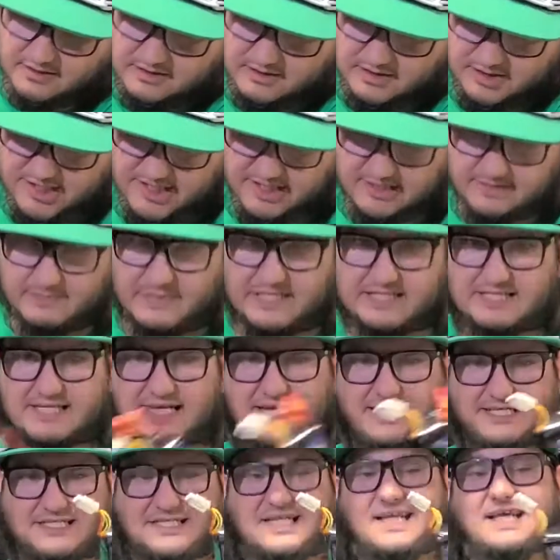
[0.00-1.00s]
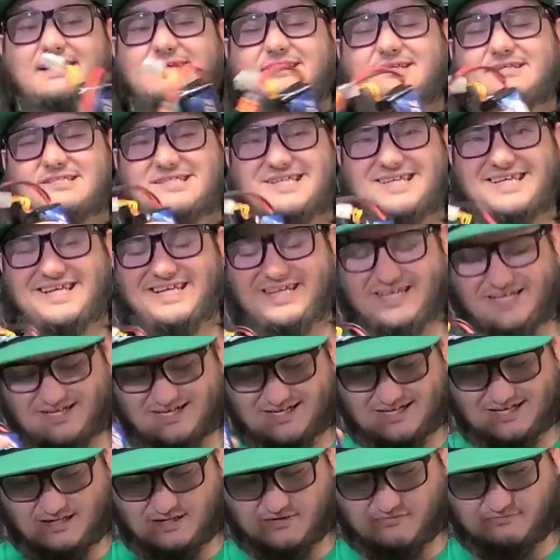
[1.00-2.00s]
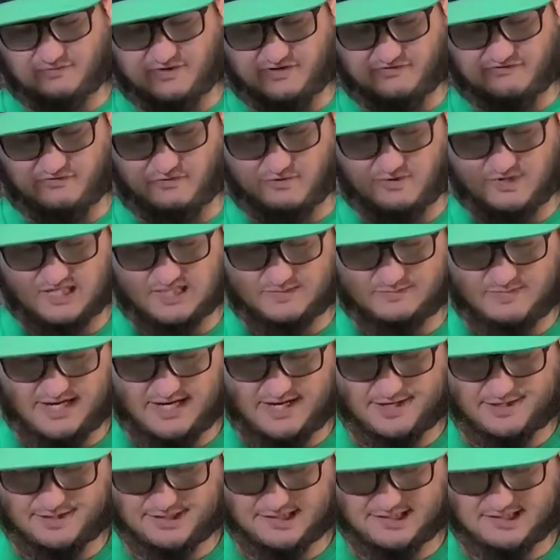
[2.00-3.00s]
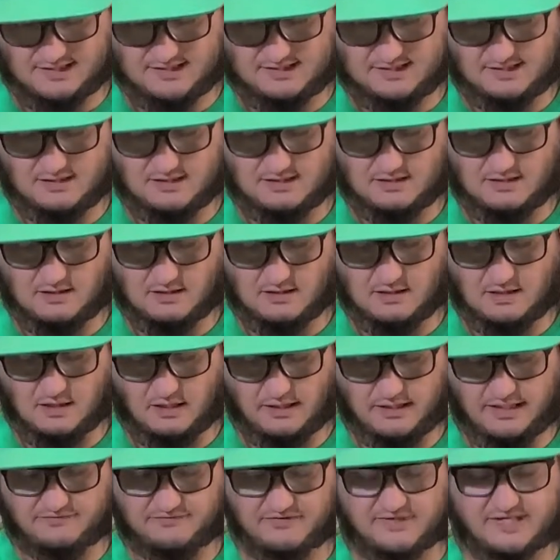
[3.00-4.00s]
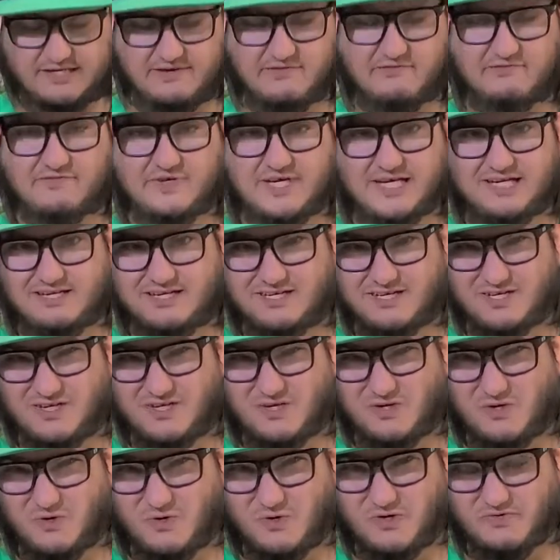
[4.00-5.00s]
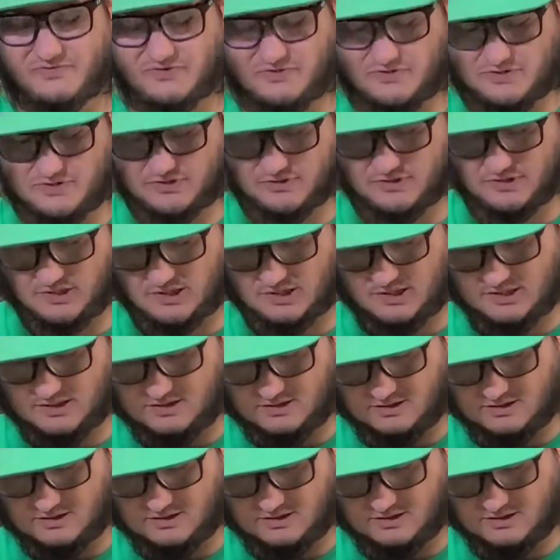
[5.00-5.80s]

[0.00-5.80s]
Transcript: just by testing to see if my 4S batteries are even gonna fit or if they're too long.